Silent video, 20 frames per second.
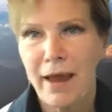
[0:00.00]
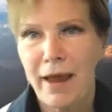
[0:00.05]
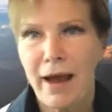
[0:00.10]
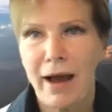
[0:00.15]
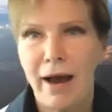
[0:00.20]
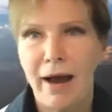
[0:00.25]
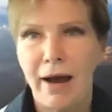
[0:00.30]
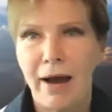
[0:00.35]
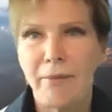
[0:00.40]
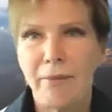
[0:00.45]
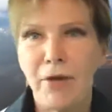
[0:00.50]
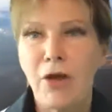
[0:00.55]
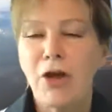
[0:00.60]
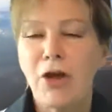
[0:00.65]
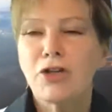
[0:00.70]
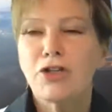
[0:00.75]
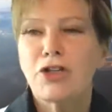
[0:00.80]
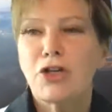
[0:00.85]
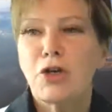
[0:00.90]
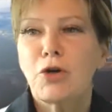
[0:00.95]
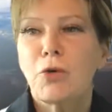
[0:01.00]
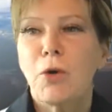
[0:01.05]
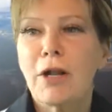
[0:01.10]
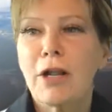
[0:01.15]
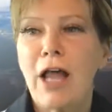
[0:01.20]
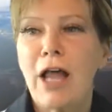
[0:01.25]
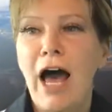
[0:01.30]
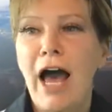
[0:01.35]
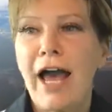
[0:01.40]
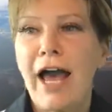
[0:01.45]
do you
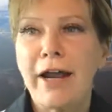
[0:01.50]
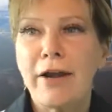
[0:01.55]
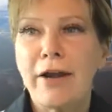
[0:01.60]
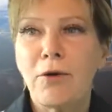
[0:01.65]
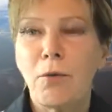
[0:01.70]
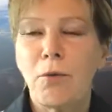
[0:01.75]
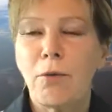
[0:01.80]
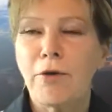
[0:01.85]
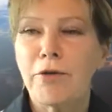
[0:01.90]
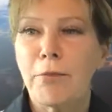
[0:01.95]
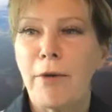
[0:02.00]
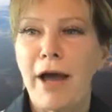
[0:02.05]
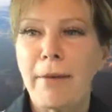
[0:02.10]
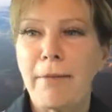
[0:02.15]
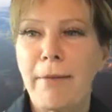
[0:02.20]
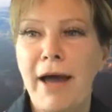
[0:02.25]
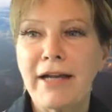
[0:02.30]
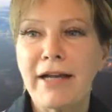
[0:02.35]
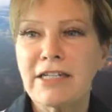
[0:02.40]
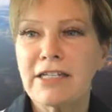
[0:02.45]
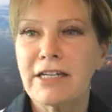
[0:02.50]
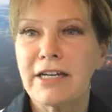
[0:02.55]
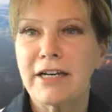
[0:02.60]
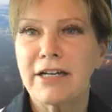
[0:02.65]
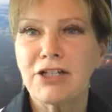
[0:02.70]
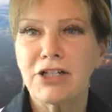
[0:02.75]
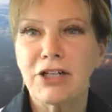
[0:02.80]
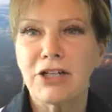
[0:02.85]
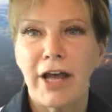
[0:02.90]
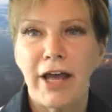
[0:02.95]
align with my
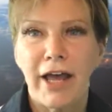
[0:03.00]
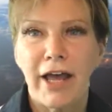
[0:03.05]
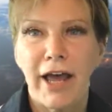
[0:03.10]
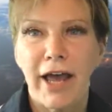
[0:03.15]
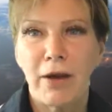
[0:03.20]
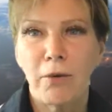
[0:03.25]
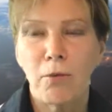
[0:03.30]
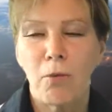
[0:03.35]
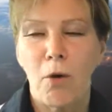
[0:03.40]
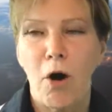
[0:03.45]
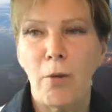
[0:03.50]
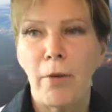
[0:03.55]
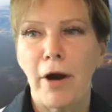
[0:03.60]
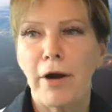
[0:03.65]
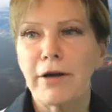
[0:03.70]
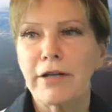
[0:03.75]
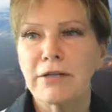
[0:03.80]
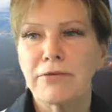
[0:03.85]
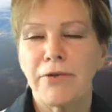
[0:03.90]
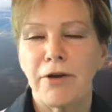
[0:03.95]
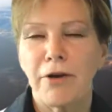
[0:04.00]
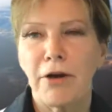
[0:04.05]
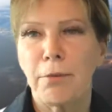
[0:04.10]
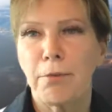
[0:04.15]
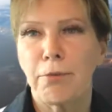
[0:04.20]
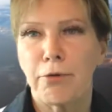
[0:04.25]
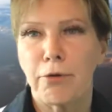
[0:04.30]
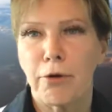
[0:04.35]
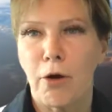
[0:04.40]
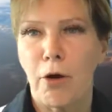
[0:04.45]
message? And Walmart is very
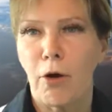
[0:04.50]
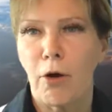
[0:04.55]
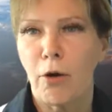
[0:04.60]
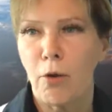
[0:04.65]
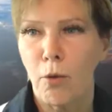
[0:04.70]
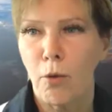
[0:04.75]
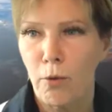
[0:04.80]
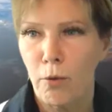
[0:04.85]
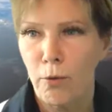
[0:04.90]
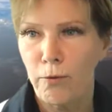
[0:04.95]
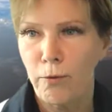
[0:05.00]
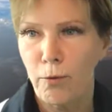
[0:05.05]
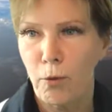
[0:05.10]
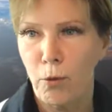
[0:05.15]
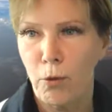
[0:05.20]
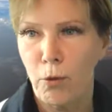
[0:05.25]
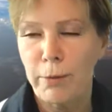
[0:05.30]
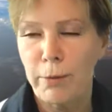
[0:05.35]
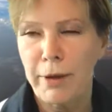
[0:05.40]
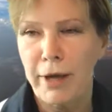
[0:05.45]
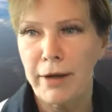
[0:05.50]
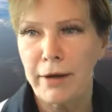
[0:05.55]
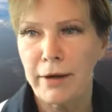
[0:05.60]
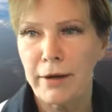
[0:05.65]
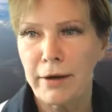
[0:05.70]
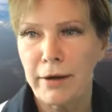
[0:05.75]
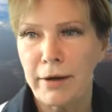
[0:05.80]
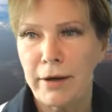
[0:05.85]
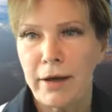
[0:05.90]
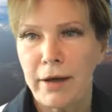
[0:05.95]
pro
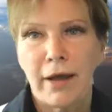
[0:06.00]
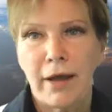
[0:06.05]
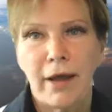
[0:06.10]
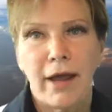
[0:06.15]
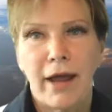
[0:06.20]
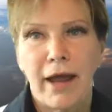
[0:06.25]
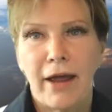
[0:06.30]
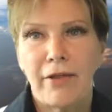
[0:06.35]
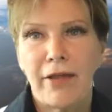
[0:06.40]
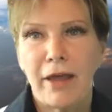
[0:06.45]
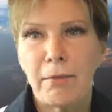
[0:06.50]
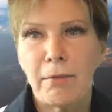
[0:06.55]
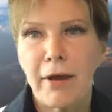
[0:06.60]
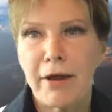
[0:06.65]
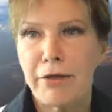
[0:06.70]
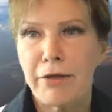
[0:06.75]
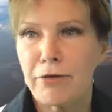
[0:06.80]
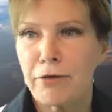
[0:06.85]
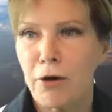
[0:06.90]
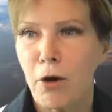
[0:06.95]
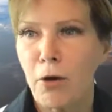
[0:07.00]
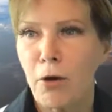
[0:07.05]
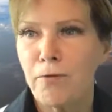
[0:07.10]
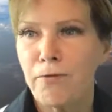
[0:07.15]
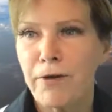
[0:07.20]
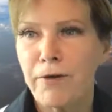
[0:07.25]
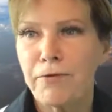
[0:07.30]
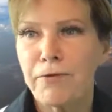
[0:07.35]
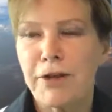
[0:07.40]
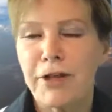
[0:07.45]
women, and they may throw
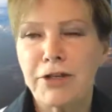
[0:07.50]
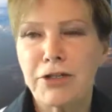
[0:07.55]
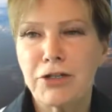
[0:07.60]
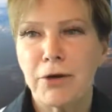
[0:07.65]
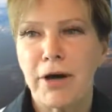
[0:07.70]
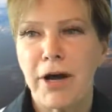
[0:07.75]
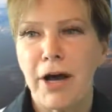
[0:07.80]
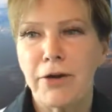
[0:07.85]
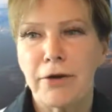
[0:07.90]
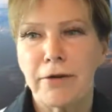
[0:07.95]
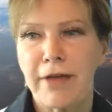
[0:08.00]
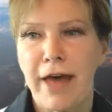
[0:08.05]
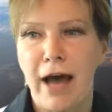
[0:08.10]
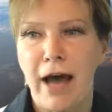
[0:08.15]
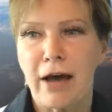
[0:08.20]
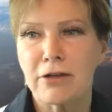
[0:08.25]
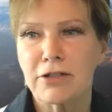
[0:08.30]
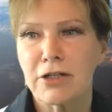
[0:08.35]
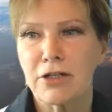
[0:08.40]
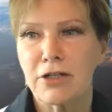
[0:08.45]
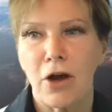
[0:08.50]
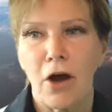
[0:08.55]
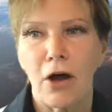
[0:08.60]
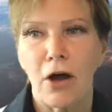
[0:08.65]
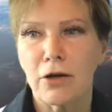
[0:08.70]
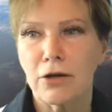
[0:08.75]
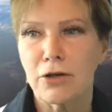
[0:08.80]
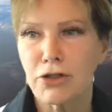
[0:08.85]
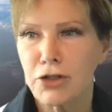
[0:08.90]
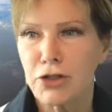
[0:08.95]
$50,000 to
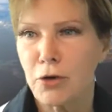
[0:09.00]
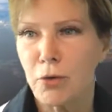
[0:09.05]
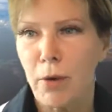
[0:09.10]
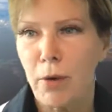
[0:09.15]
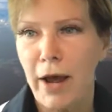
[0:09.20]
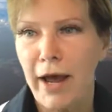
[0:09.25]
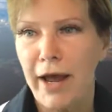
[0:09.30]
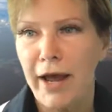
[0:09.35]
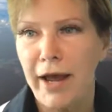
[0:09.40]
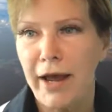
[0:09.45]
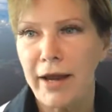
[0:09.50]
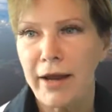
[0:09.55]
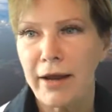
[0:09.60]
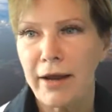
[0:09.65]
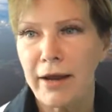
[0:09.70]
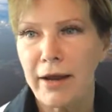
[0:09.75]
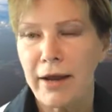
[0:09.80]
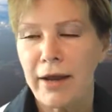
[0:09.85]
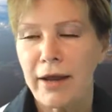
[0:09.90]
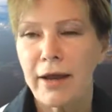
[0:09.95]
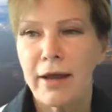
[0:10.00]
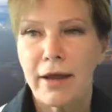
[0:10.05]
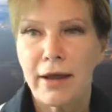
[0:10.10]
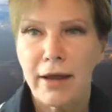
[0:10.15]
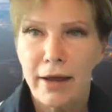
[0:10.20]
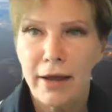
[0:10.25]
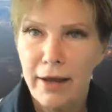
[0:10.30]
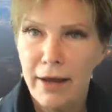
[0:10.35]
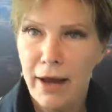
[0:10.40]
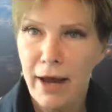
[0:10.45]
$100,000 your way
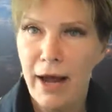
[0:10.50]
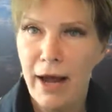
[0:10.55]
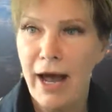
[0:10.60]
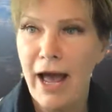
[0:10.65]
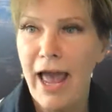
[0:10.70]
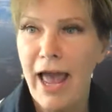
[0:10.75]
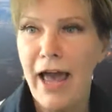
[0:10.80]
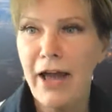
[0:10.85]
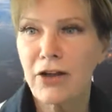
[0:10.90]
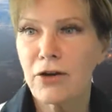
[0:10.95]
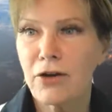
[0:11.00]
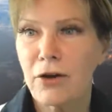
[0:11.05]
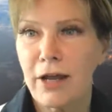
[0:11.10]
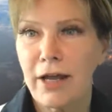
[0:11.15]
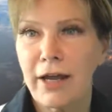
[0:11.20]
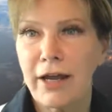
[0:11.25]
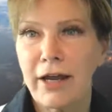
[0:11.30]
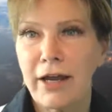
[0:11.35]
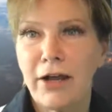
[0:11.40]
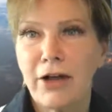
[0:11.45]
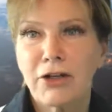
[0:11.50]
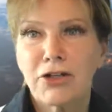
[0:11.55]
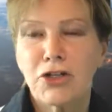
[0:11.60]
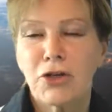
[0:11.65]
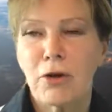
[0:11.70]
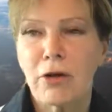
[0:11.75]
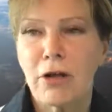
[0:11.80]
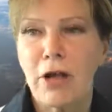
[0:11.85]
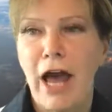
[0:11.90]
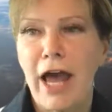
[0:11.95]
annually
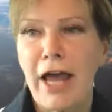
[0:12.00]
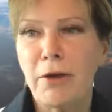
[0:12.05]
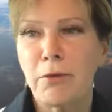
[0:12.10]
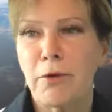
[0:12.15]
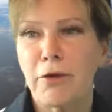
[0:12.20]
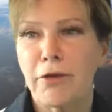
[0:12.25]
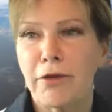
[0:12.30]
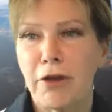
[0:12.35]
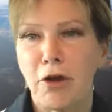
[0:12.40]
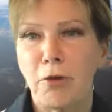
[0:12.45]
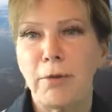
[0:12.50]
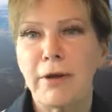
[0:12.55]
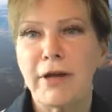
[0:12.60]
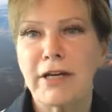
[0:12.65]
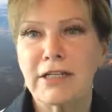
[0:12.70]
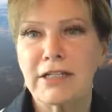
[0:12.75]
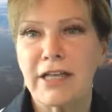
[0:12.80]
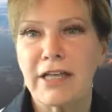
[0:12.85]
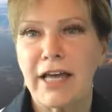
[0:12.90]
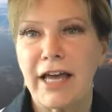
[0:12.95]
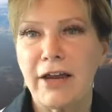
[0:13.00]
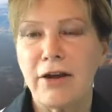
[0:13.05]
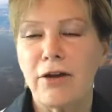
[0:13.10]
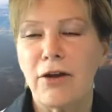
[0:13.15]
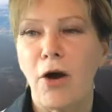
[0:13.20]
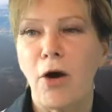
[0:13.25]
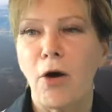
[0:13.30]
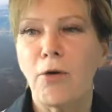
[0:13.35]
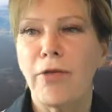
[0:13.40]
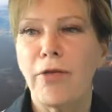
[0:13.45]
to align with you, because they
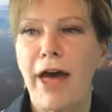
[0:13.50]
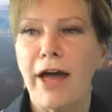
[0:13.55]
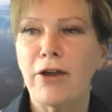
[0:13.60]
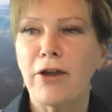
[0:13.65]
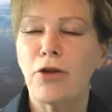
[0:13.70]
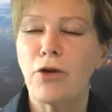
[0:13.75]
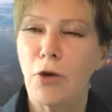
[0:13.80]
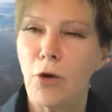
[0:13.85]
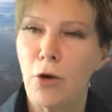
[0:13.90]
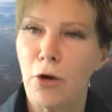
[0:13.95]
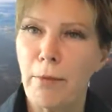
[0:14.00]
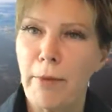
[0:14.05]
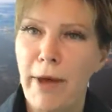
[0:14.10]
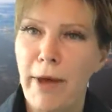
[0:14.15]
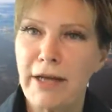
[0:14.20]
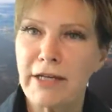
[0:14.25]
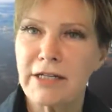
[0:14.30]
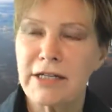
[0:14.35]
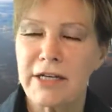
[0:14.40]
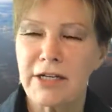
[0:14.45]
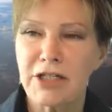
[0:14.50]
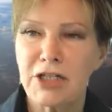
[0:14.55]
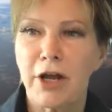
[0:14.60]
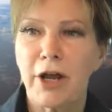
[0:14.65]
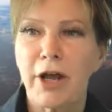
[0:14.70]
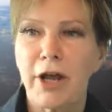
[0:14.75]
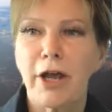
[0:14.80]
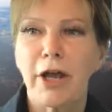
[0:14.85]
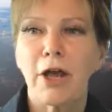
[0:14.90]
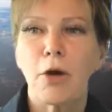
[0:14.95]
know that your message
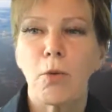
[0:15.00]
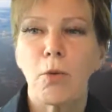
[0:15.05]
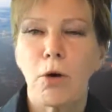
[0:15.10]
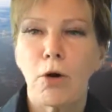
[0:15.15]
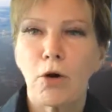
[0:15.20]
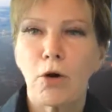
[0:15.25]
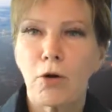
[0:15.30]
will